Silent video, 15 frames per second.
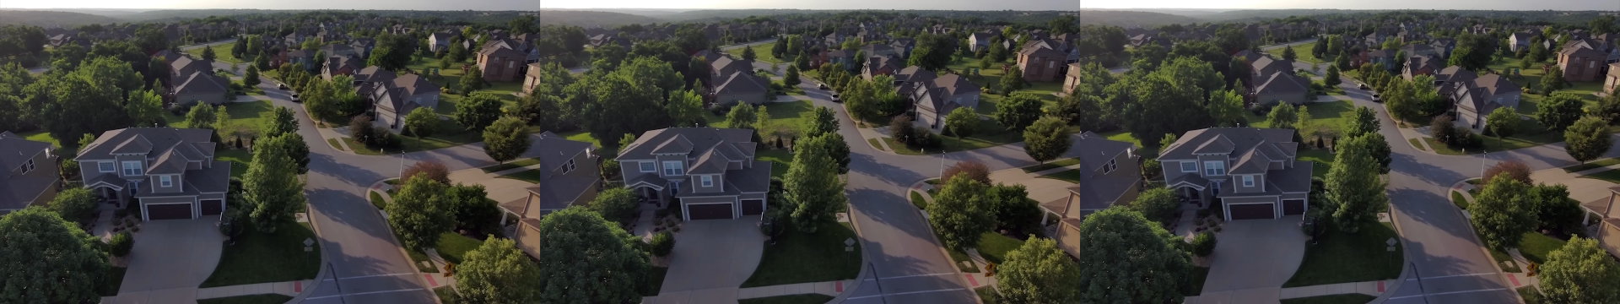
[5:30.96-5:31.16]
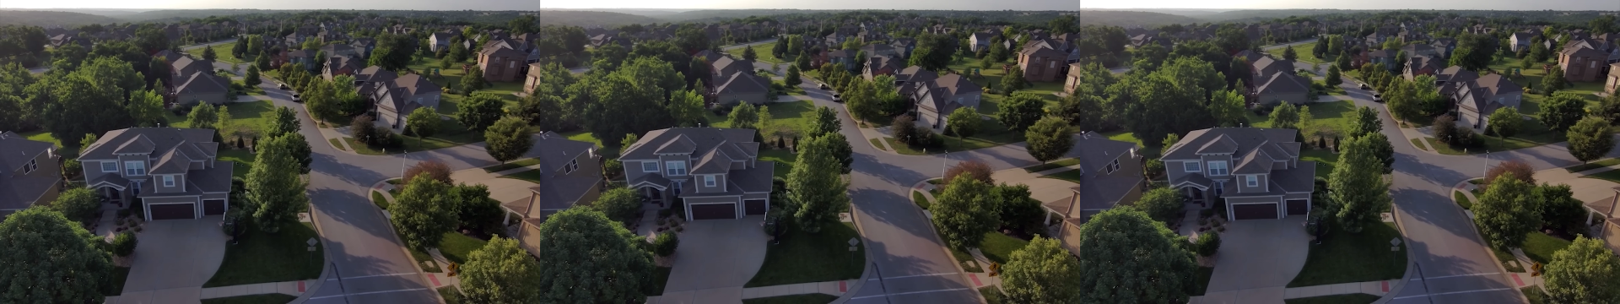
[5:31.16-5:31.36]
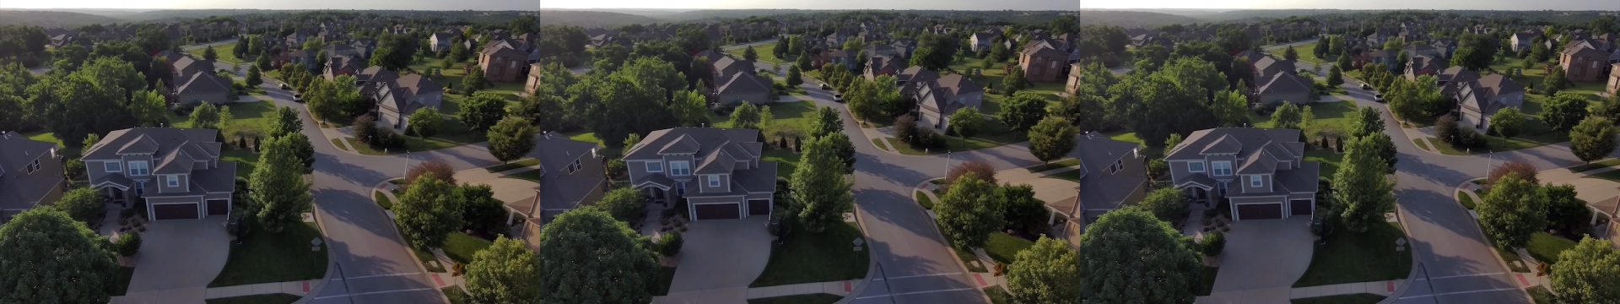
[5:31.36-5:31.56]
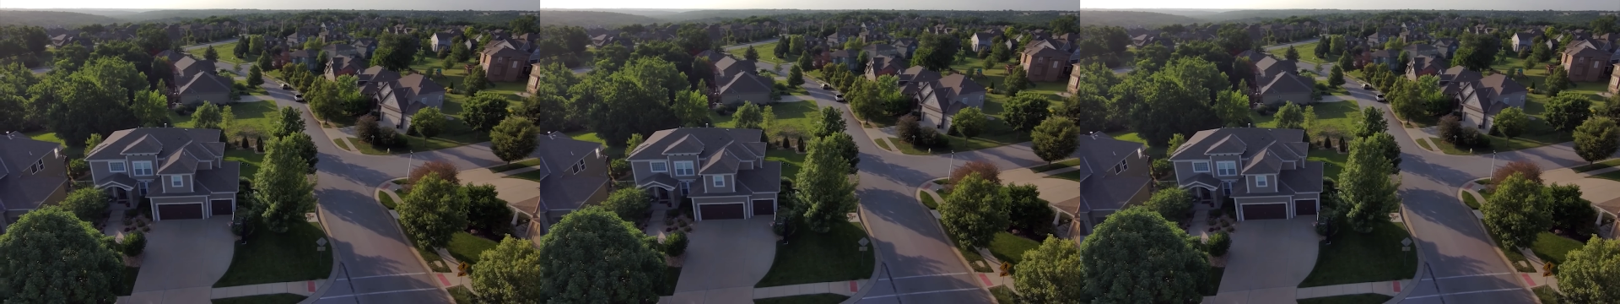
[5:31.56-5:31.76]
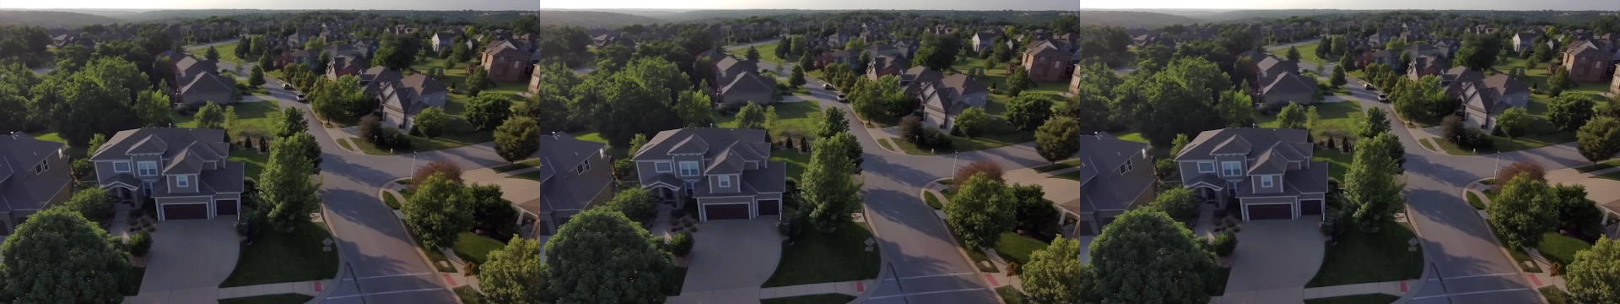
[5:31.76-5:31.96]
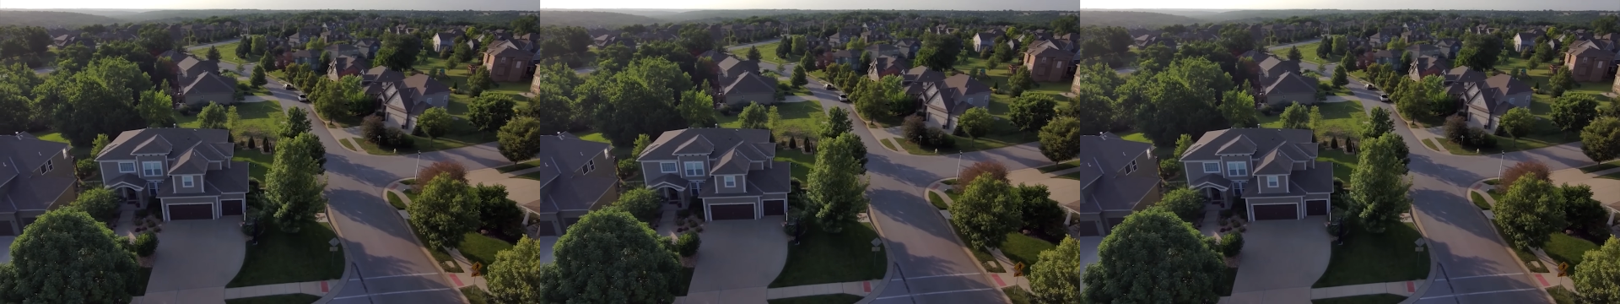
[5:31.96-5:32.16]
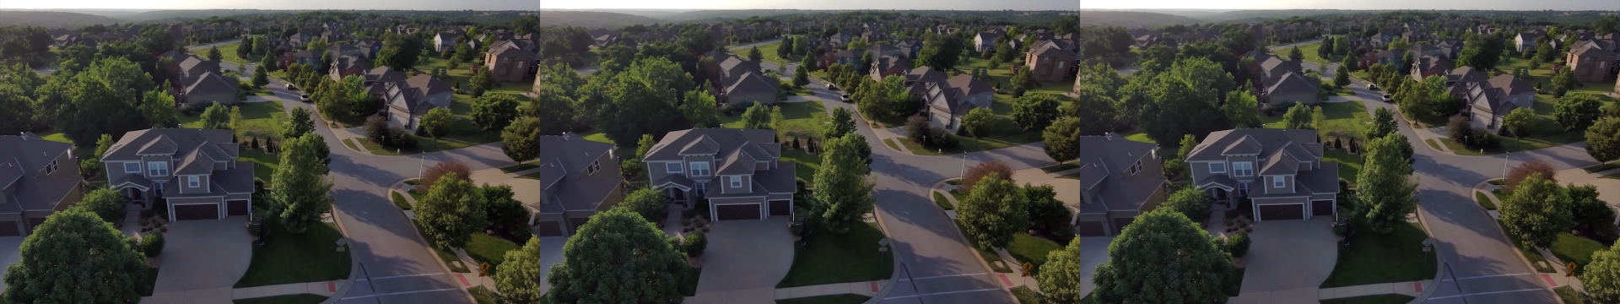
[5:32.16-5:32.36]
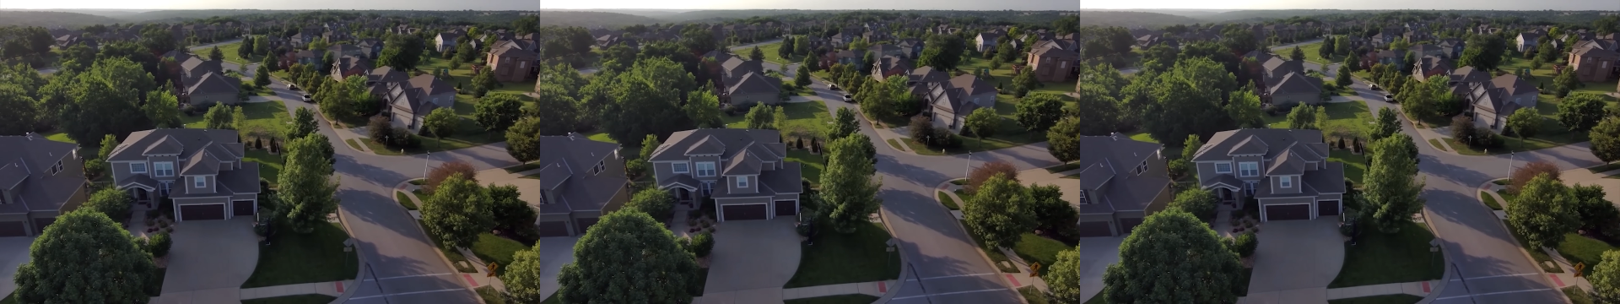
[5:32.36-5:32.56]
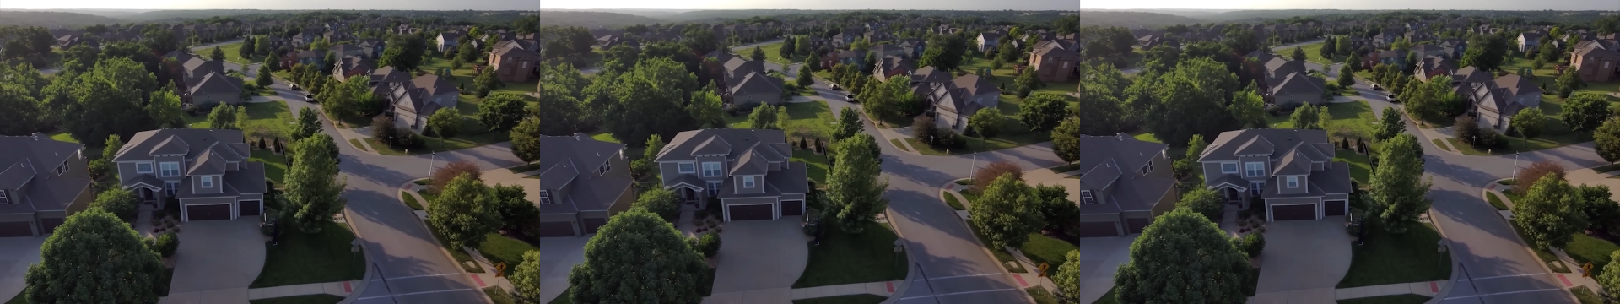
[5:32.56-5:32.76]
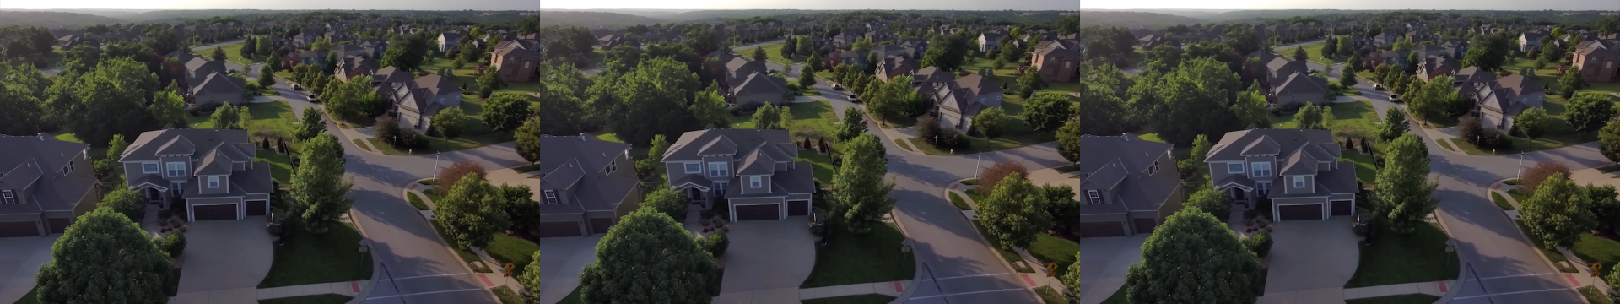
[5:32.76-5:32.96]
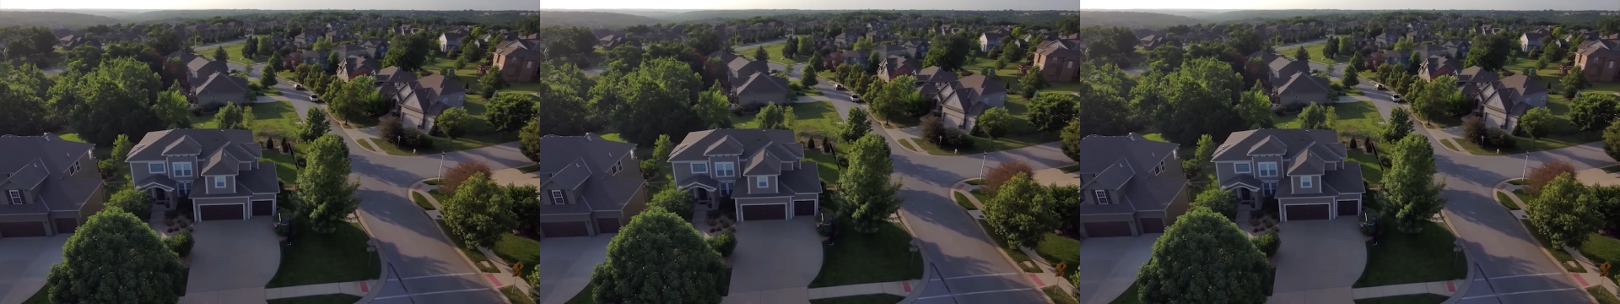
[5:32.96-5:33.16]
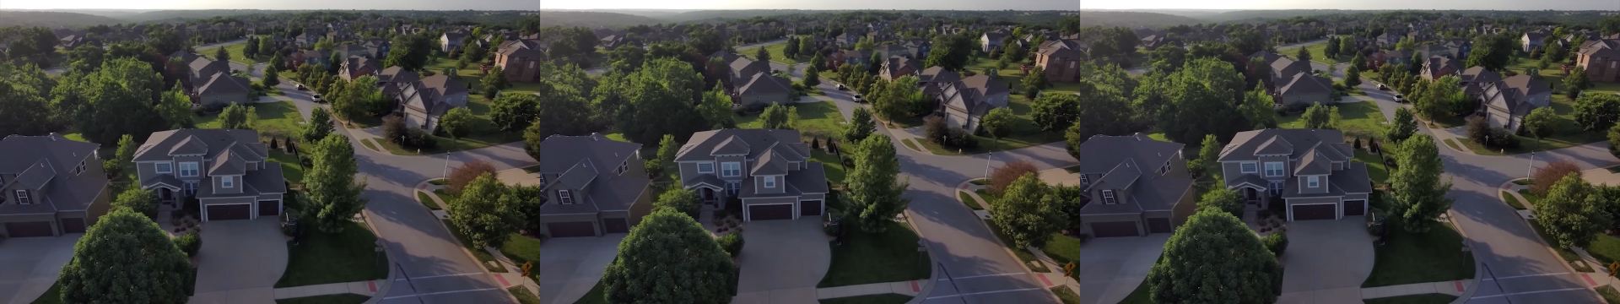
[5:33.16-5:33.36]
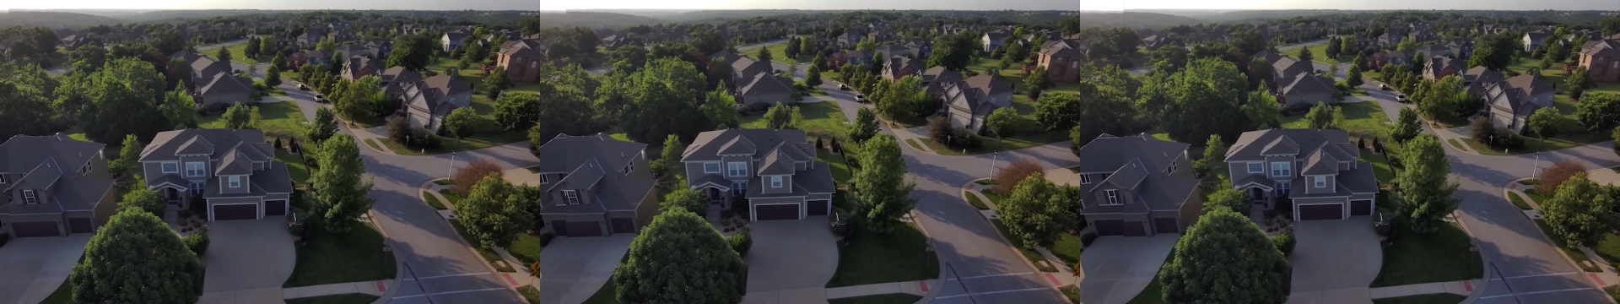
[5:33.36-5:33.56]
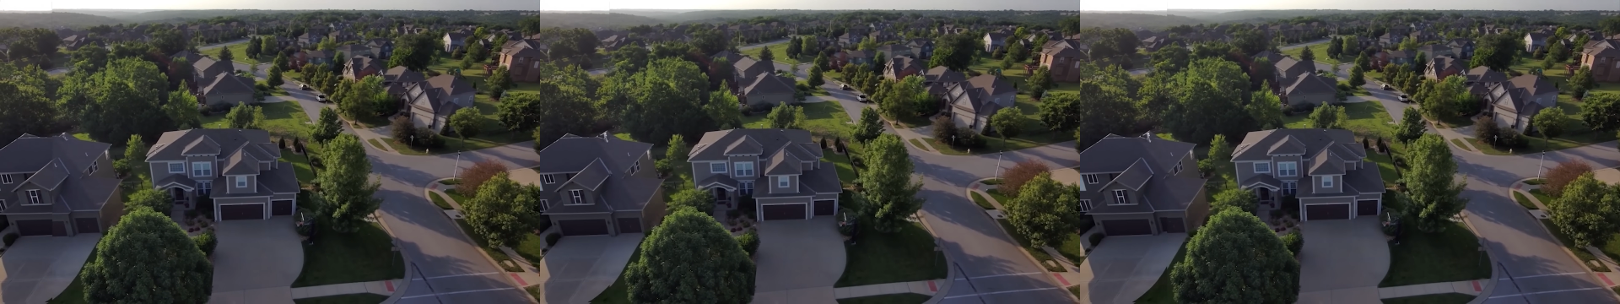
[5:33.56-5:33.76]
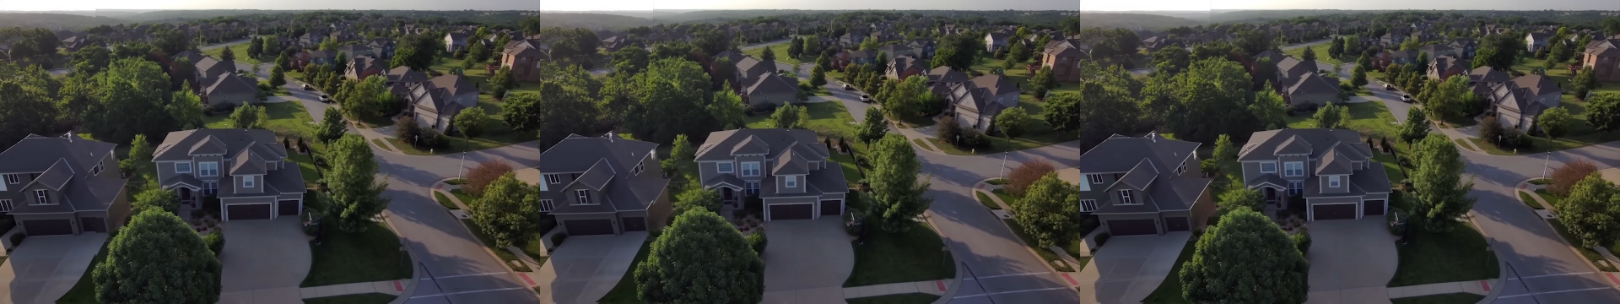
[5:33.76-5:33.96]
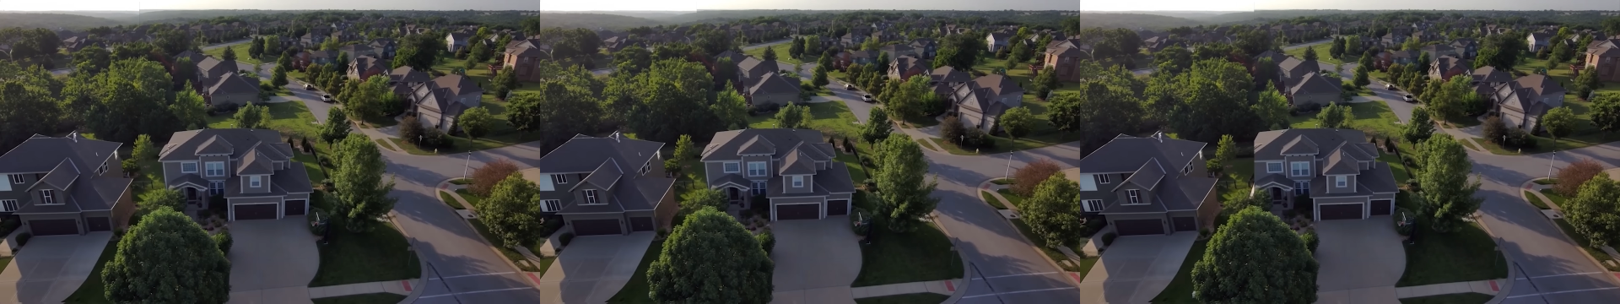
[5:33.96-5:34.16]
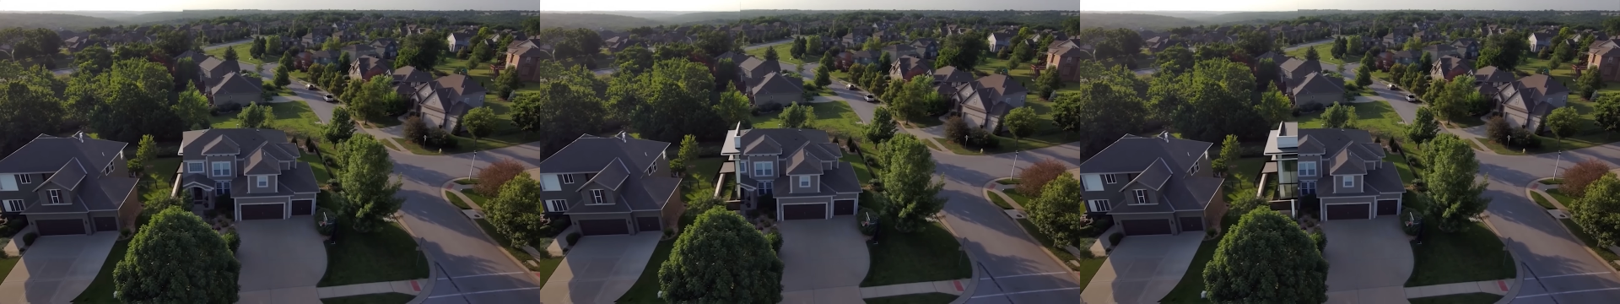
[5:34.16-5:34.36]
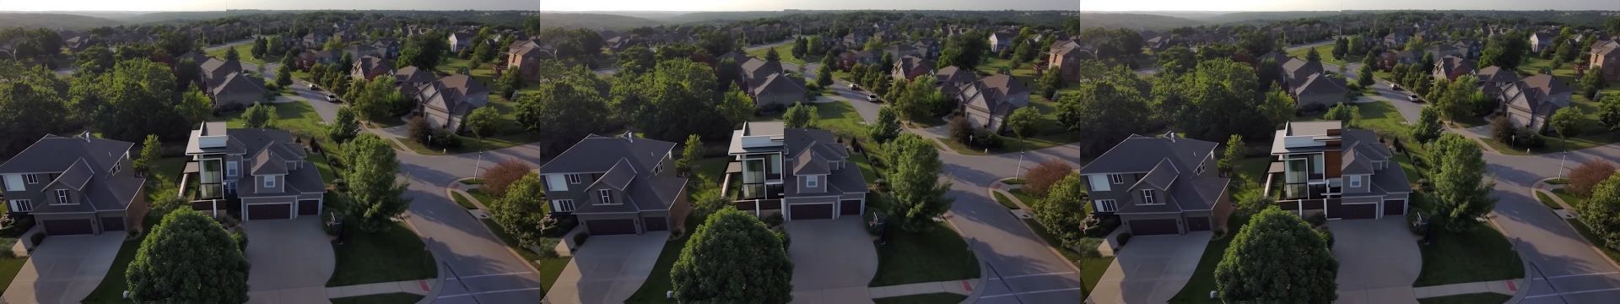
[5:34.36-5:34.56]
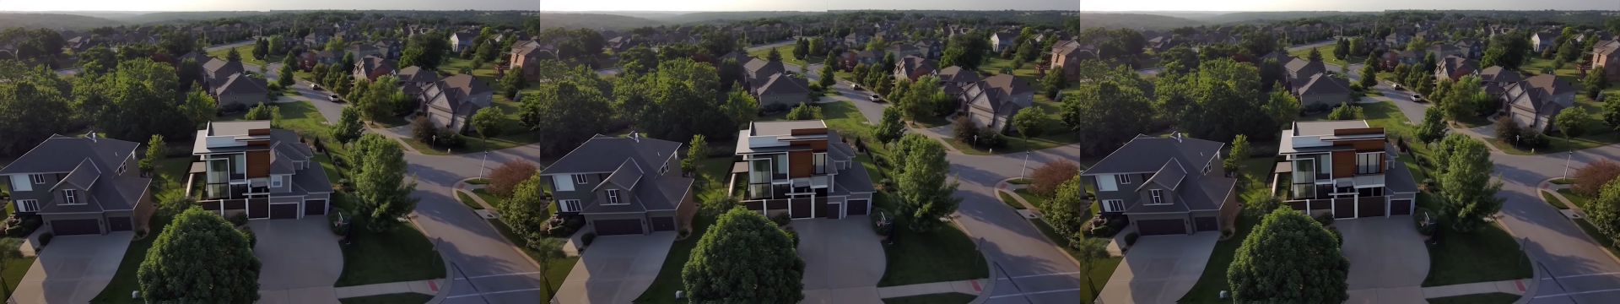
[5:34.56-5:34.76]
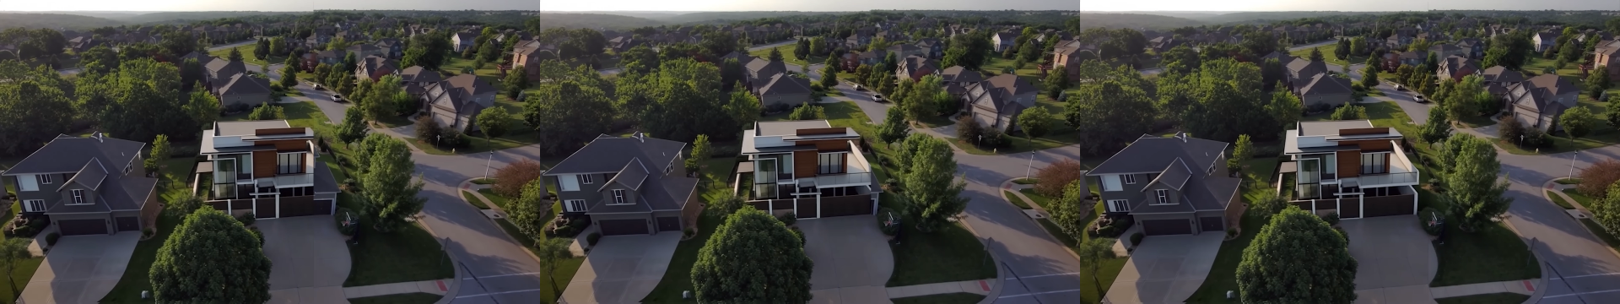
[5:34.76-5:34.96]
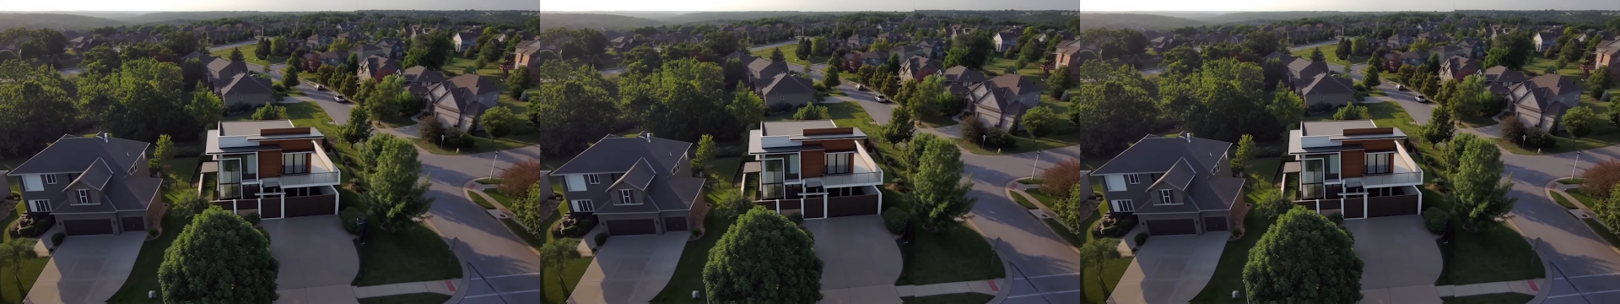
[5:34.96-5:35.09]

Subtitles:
[unreadable: no face in view]